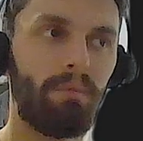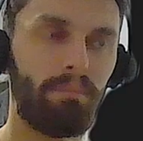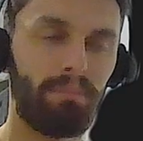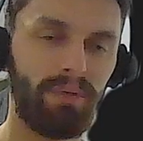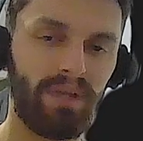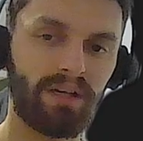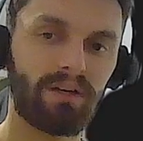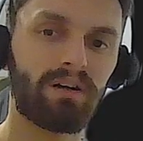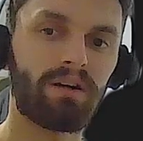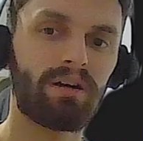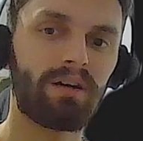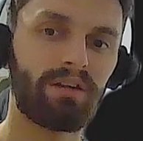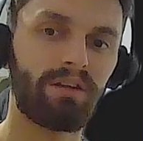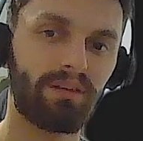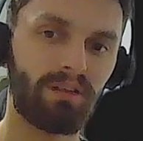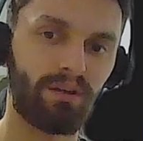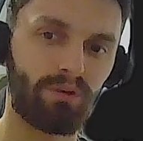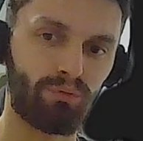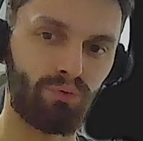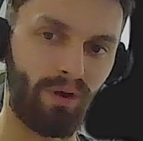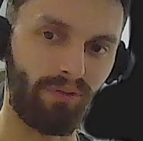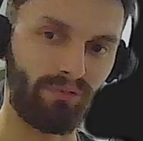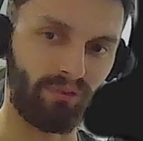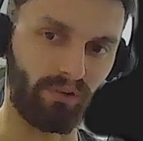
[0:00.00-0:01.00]
bigger the
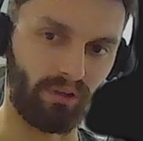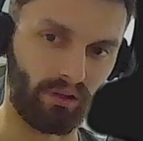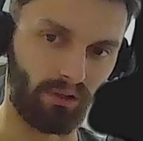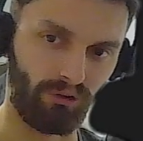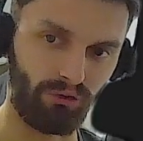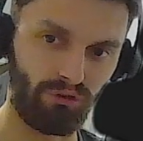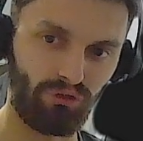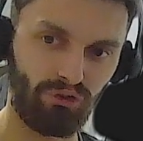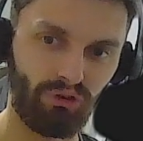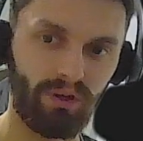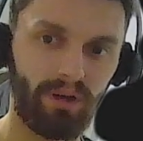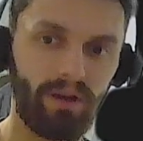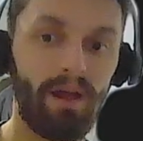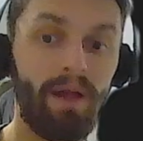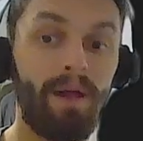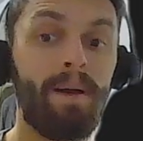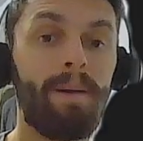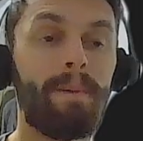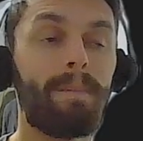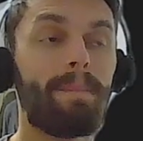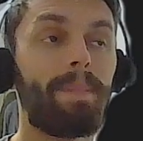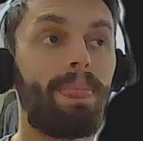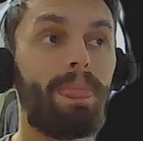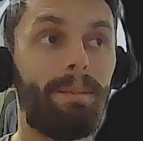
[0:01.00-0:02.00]
resolution,
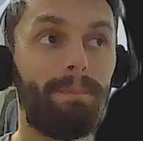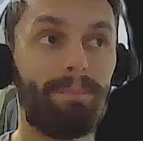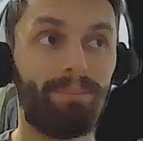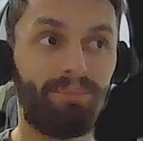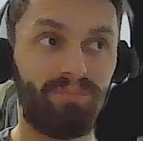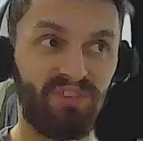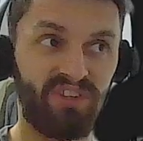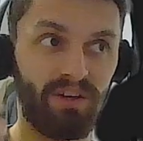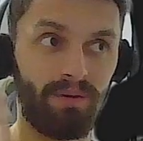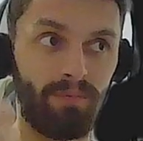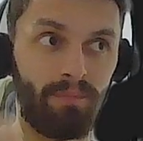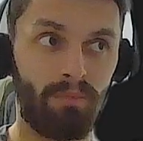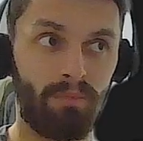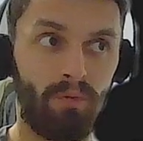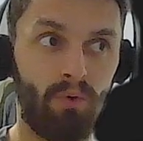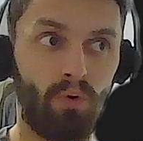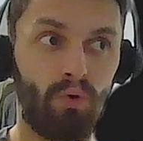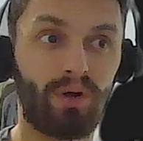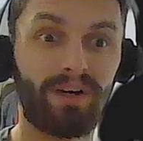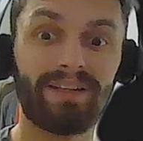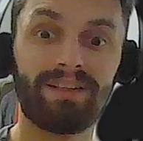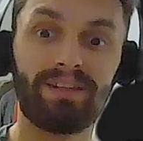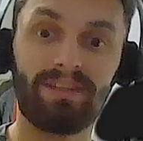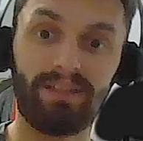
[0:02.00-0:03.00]
the
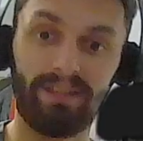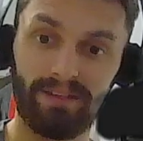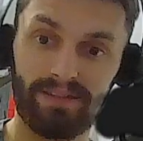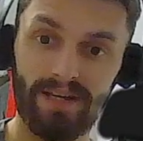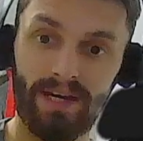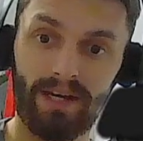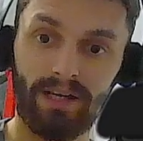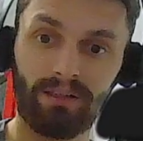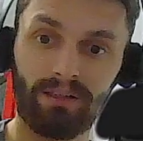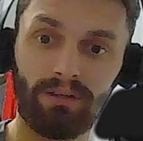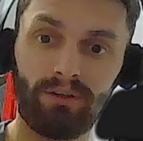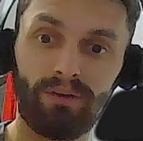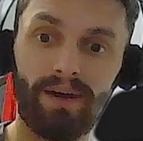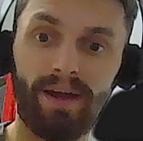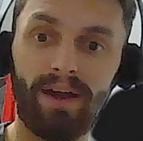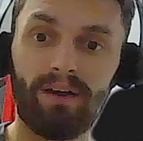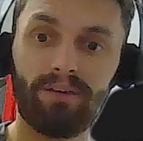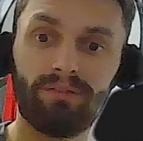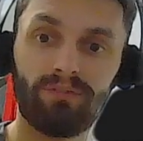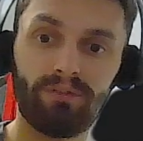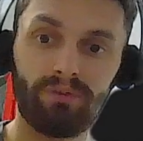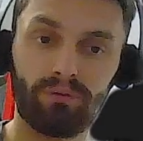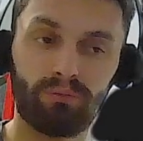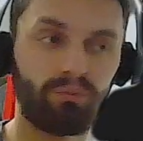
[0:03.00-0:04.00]
more detail you
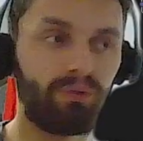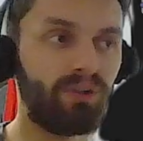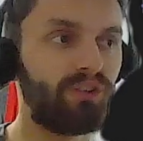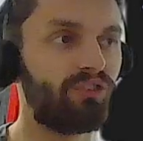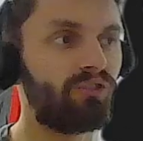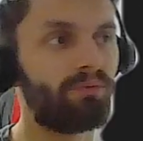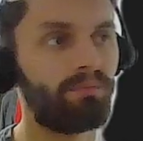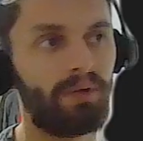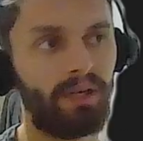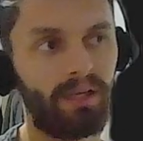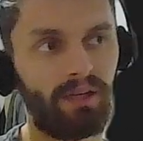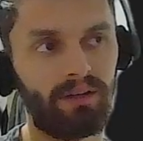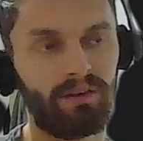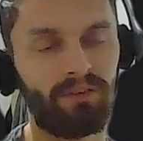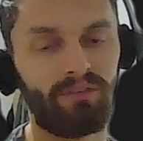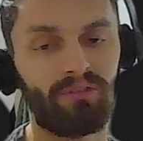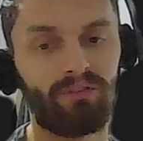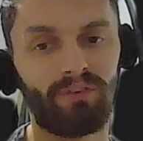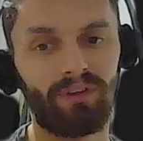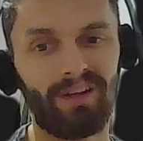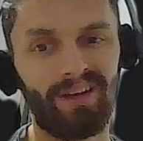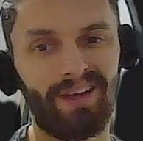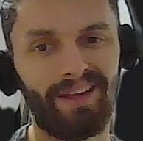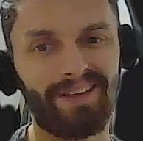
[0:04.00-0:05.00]
have, which
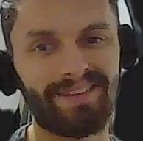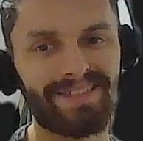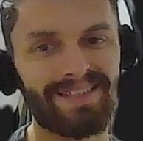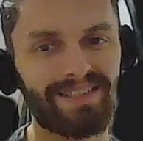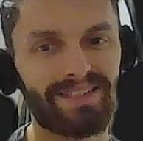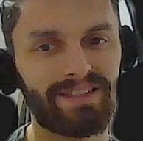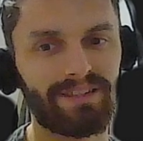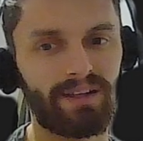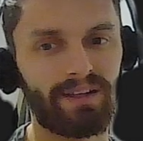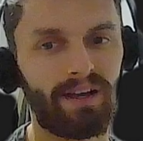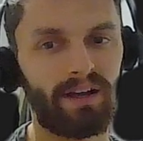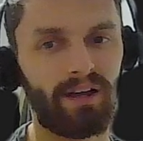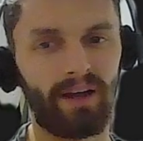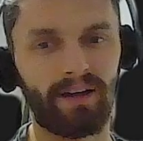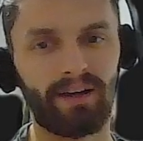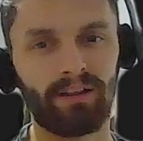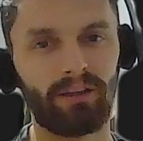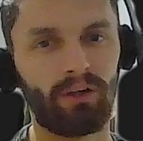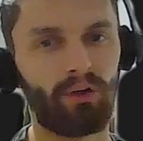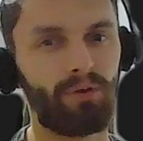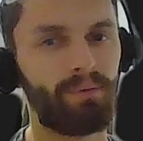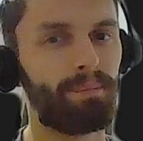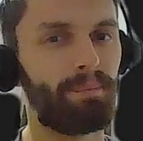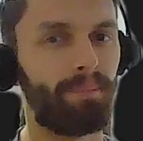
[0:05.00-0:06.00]
means it's gonna
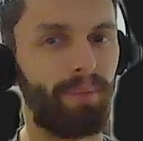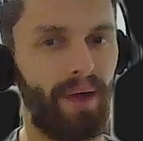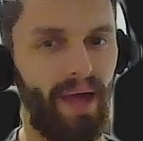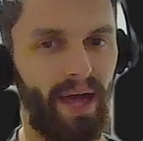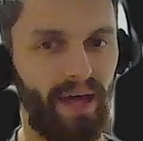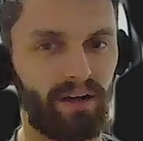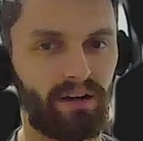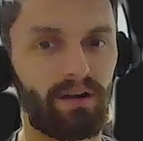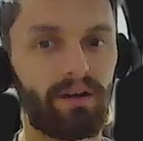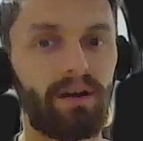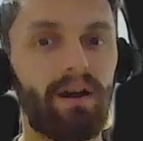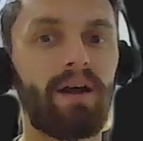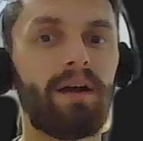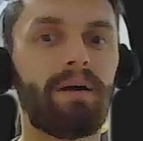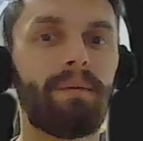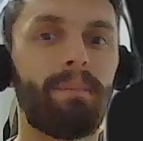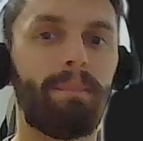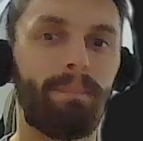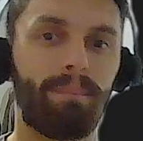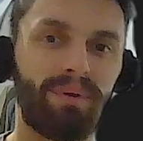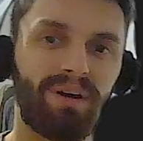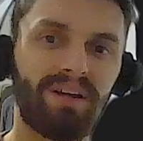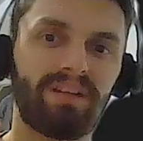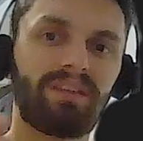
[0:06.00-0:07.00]
look better,
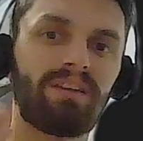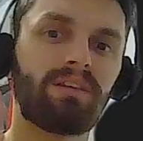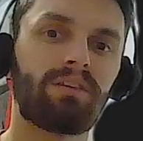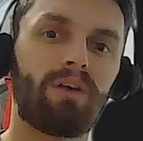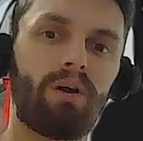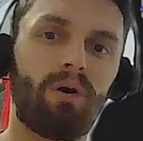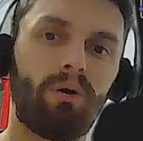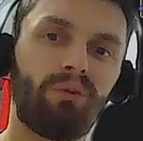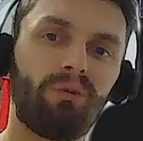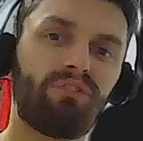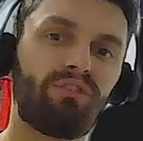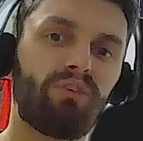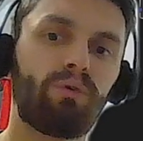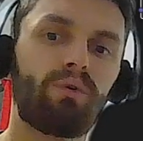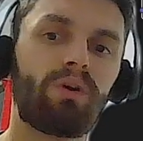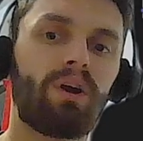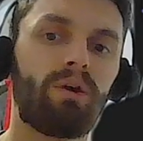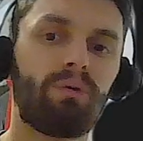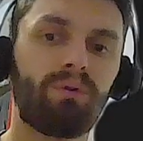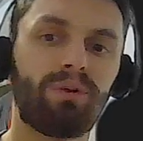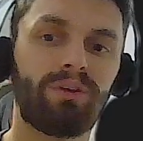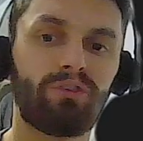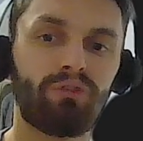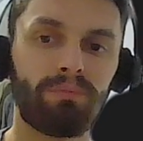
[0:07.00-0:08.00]
but it's also
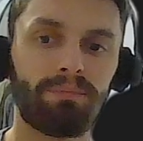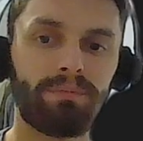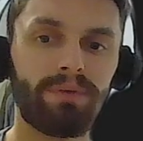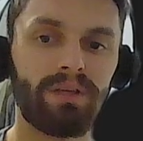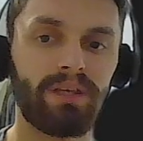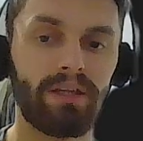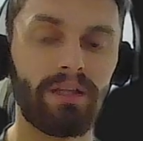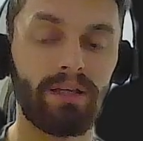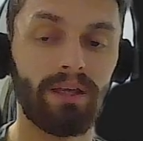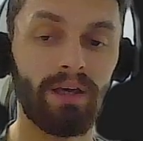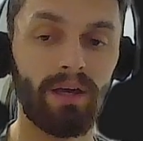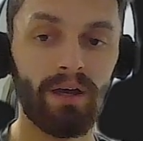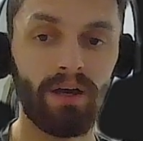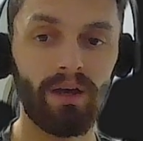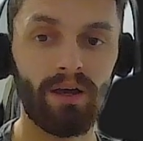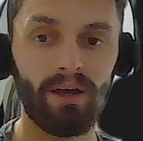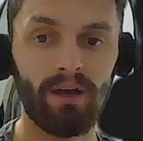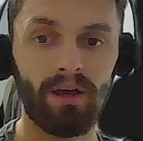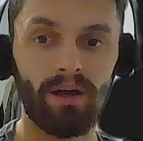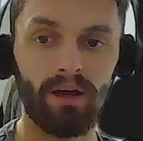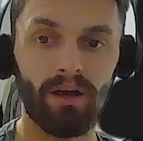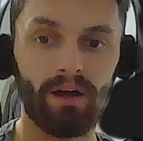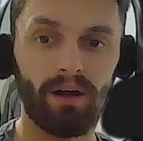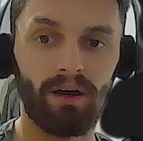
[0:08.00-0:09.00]
going to be
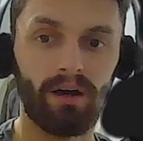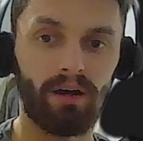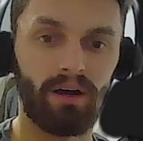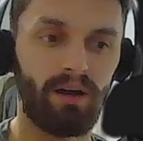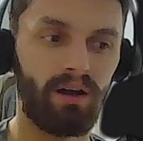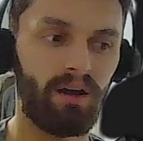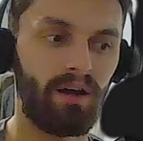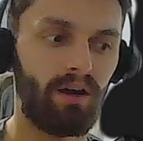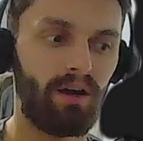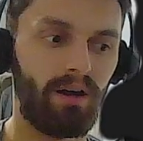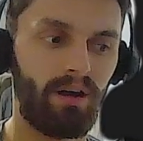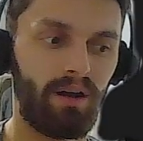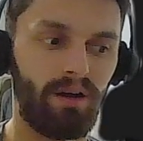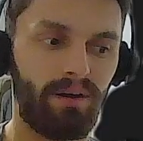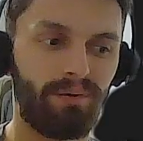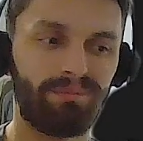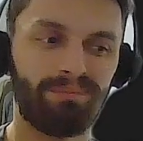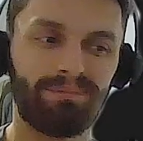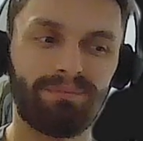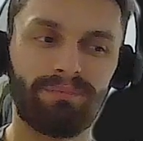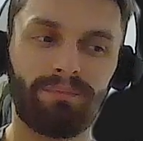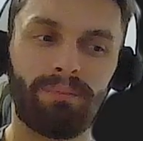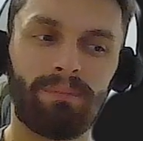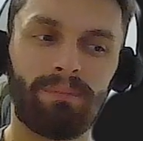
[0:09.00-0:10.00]
it's